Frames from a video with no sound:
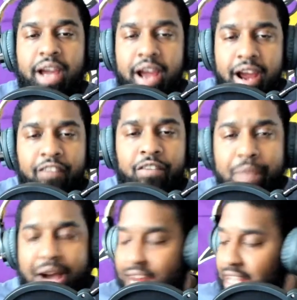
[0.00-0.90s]

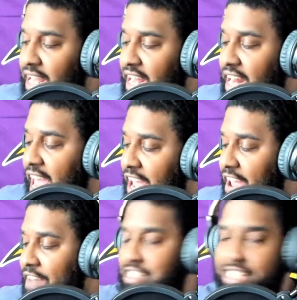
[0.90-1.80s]
Everybody in the
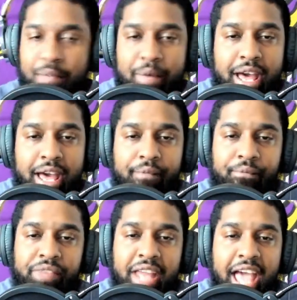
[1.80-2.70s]
AFC, man,
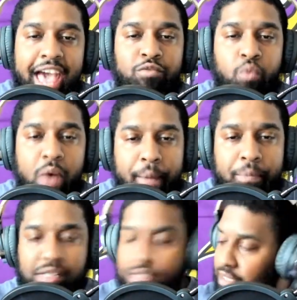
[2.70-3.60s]
have
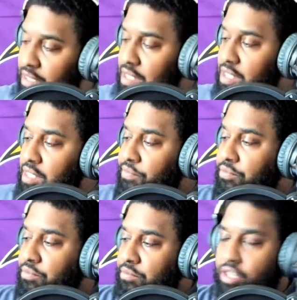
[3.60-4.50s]
weapons.
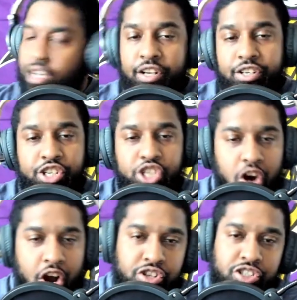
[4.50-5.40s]
The
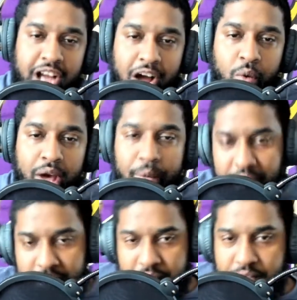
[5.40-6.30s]
Chargers got
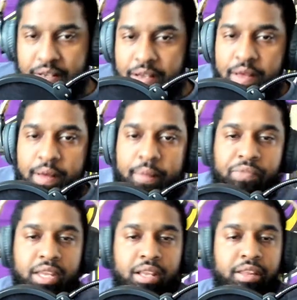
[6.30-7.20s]
weapons.
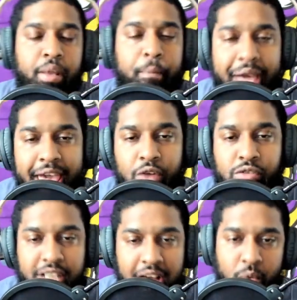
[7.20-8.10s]
The
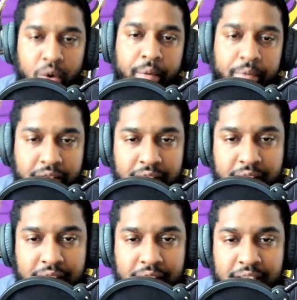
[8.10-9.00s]
Bengals got weapons.
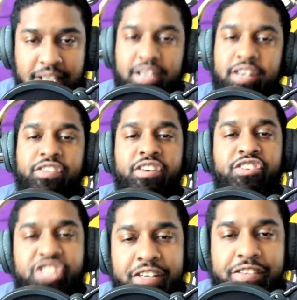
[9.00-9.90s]
The
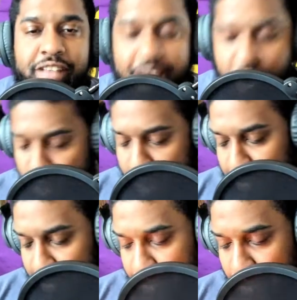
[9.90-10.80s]
Chiefs had
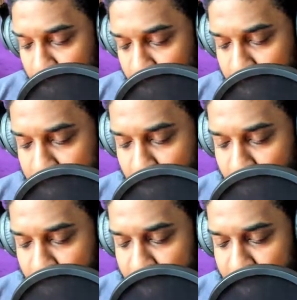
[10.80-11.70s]
weapons. Who else
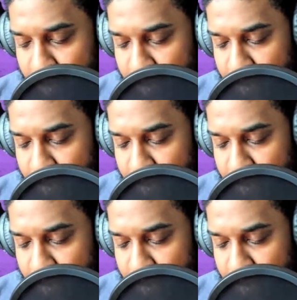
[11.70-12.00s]
over there?